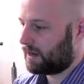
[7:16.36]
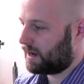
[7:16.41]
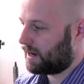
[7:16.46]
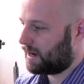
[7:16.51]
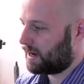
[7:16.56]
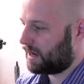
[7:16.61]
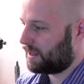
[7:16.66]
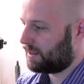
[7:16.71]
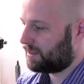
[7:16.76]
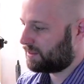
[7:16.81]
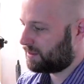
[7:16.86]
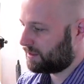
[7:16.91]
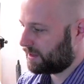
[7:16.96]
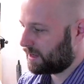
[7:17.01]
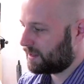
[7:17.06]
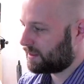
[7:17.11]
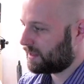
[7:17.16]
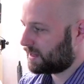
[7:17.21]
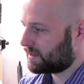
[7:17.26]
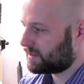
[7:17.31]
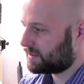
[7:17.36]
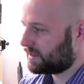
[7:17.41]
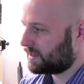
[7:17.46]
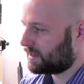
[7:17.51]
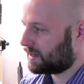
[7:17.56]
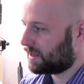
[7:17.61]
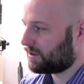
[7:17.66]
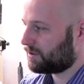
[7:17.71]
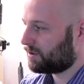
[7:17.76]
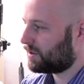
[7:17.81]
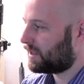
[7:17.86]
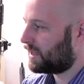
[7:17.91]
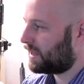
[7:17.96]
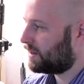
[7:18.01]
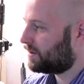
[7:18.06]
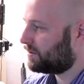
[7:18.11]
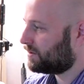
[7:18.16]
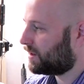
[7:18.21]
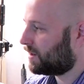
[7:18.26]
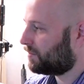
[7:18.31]
I think that's it, other
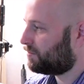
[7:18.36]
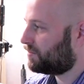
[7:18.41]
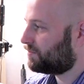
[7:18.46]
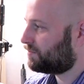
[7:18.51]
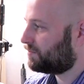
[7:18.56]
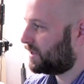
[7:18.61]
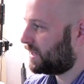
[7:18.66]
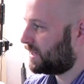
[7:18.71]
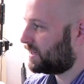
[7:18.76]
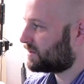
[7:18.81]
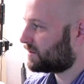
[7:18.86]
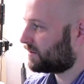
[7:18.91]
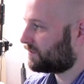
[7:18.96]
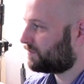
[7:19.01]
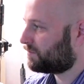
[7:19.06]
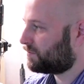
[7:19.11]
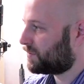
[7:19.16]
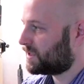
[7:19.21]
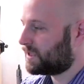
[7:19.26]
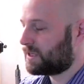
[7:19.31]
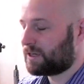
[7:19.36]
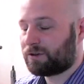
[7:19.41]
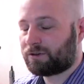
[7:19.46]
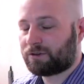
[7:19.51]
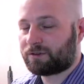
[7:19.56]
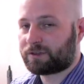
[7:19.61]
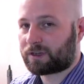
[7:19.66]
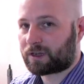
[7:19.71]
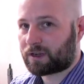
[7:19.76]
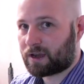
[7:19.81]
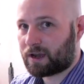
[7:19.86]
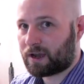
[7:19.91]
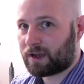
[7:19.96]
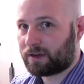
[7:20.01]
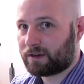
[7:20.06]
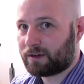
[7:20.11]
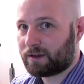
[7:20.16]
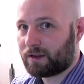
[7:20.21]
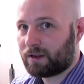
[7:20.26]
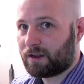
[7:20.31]
than a piece of material to
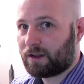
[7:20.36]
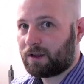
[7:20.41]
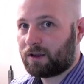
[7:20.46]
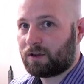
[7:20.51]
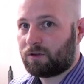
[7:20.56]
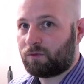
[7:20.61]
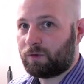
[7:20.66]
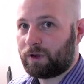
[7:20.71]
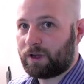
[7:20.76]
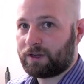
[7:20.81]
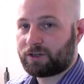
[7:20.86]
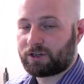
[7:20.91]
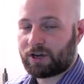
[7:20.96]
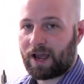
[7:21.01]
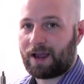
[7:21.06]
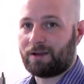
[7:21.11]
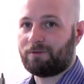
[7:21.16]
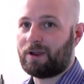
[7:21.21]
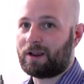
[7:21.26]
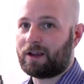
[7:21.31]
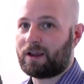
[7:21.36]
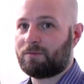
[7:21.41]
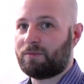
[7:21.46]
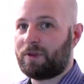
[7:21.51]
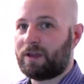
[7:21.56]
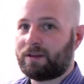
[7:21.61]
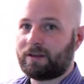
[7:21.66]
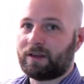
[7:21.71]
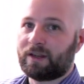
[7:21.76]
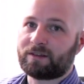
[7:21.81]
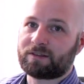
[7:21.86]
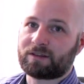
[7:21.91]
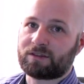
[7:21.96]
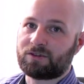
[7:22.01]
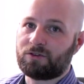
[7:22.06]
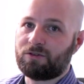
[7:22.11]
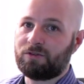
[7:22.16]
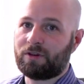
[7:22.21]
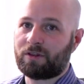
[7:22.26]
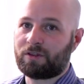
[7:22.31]
cut, which I recommend as a
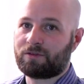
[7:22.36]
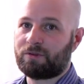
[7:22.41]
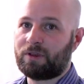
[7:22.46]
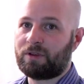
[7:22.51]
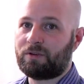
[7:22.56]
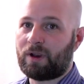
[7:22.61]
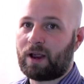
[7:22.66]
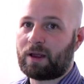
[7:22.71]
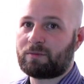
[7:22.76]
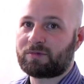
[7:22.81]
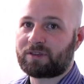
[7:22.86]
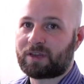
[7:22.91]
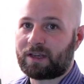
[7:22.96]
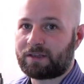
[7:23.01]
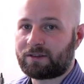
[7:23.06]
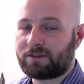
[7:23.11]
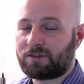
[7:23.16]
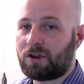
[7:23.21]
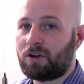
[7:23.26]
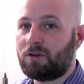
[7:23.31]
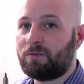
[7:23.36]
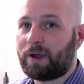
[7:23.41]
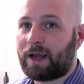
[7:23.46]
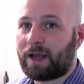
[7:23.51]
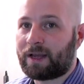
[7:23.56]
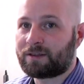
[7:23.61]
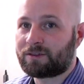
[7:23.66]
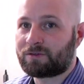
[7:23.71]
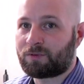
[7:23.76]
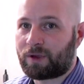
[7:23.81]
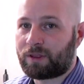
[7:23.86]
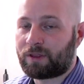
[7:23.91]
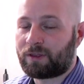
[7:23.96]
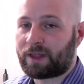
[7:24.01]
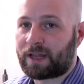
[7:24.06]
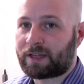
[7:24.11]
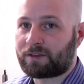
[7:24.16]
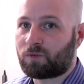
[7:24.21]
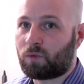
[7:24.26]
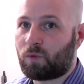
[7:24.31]
2 to 3 gram size topaz, whether
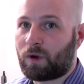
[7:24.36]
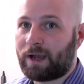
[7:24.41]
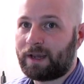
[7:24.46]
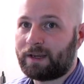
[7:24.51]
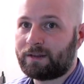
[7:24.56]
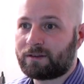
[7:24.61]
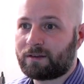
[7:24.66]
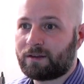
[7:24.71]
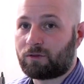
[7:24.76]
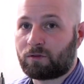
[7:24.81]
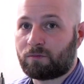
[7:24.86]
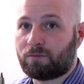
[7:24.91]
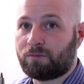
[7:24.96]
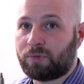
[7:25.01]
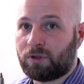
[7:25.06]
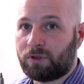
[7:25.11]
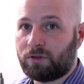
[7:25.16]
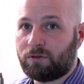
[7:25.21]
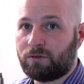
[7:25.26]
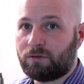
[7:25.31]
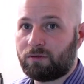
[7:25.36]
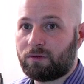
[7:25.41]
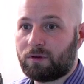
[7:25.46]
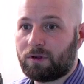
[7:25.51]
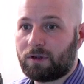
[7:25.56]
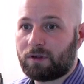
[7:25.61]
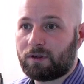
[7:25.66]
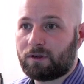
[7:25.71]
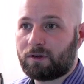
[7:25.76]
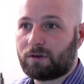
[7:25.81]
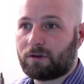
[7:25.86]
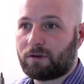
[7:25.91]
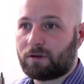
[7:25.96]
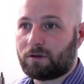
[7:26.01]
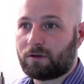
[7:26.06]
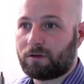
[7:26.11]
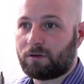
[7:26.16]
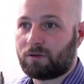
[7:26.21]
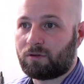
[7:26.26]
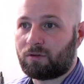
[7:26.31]
that's white or blue
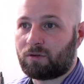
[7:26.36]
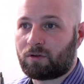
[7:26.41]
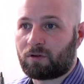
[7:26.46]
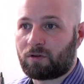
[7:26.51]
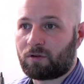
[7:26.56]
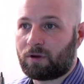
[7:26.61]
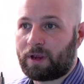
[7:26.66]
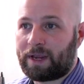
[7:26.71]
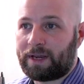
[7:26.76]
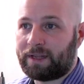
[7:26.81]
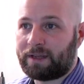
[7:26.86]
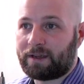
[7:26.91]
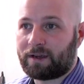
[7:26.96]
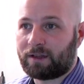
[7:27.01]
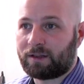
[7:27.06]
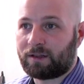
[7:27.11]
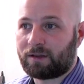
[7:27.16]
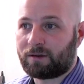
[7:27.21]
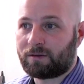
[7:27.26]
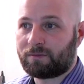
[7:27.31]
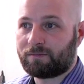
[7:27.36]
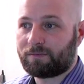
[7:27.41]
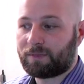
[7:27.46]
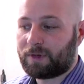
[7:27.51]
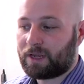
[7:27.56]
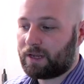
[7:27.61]
or any color.